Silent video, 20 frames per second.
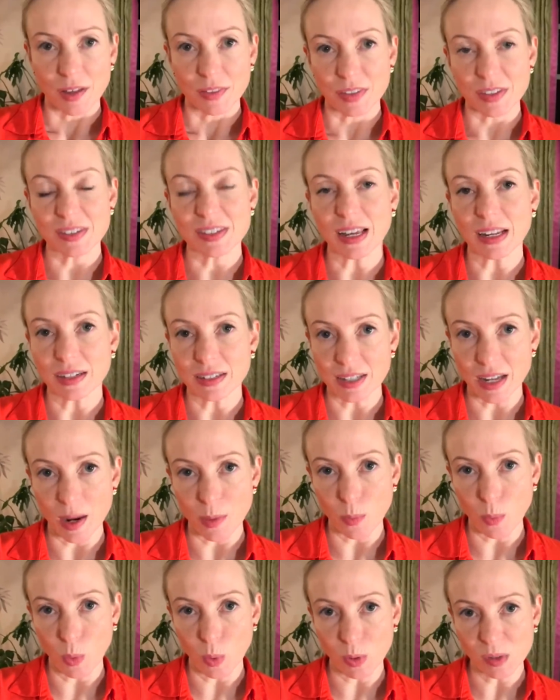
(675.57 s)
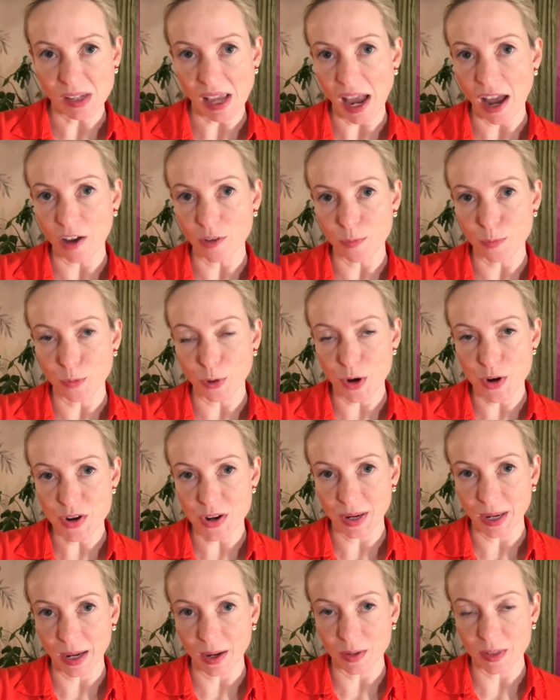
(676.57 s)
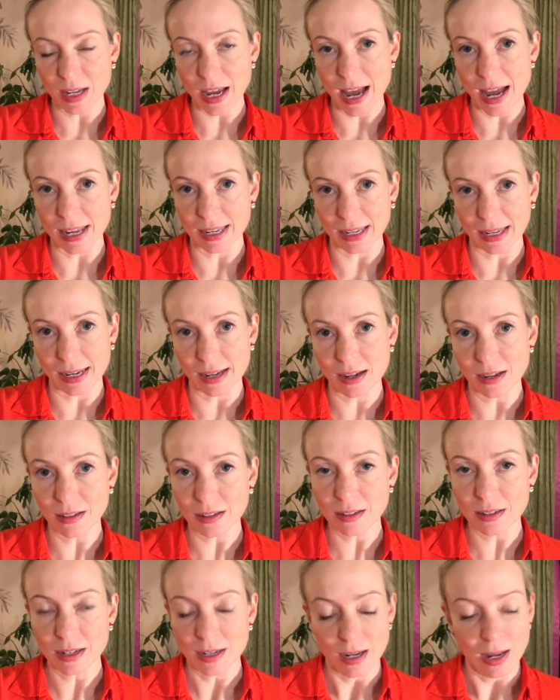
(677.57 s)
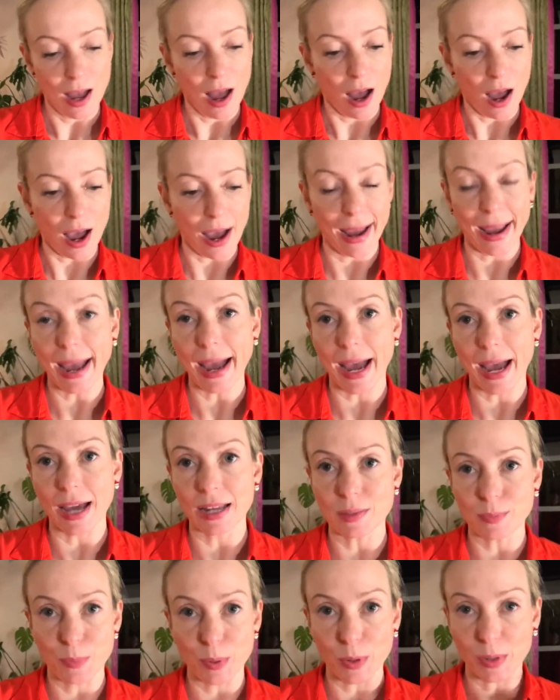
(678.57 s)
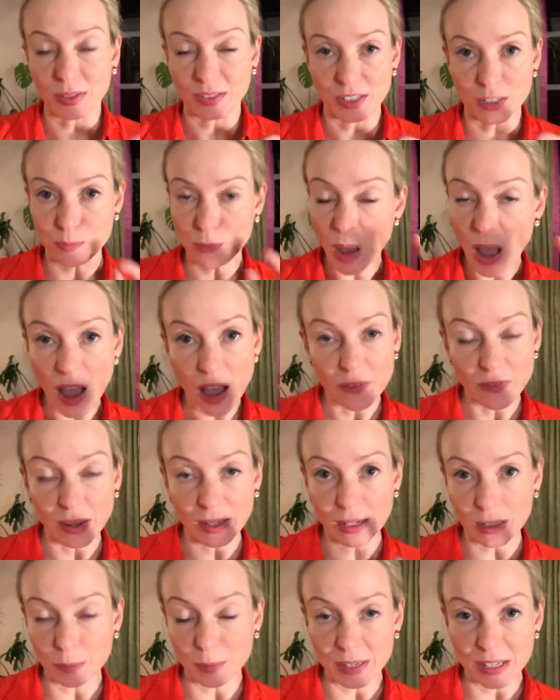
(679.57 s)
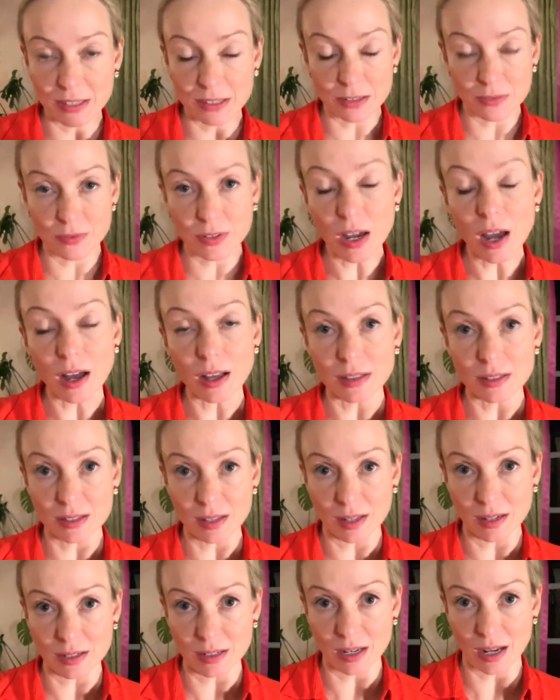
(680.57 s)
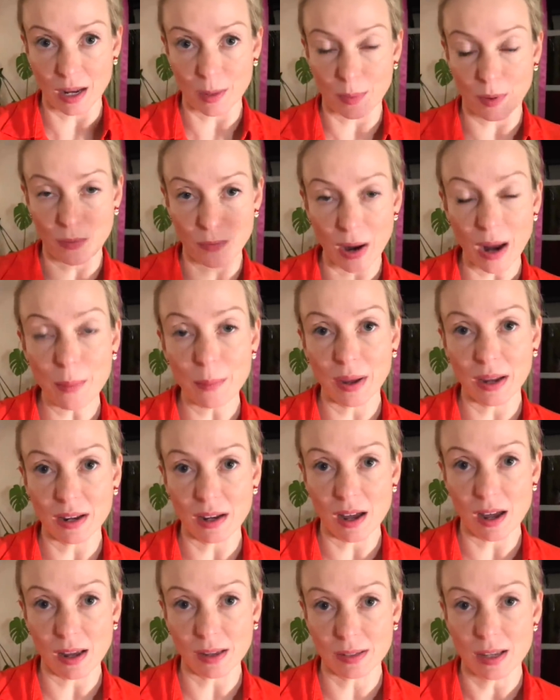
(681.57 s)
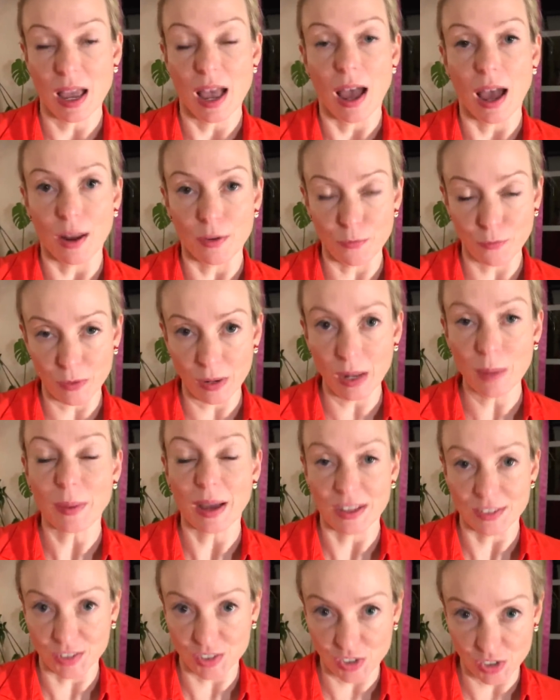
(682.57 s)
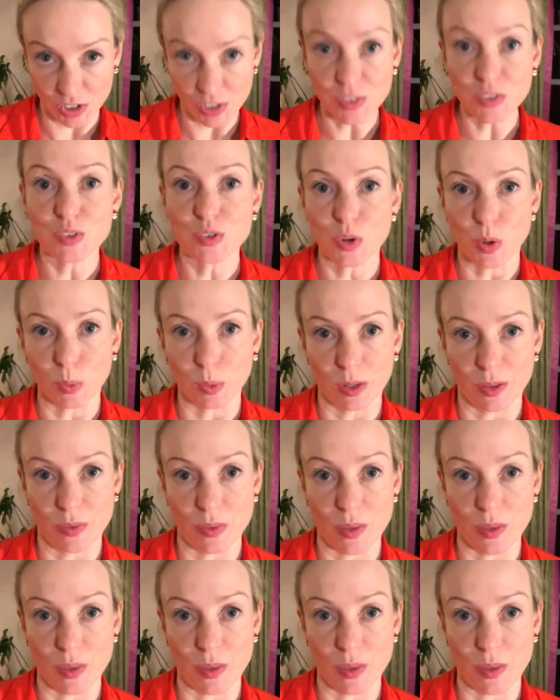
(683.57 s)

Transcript: The sellotape wars have broken out at Lalande. I had put these perfect little pieces of cut sellotape around my glass and Philip has just stolen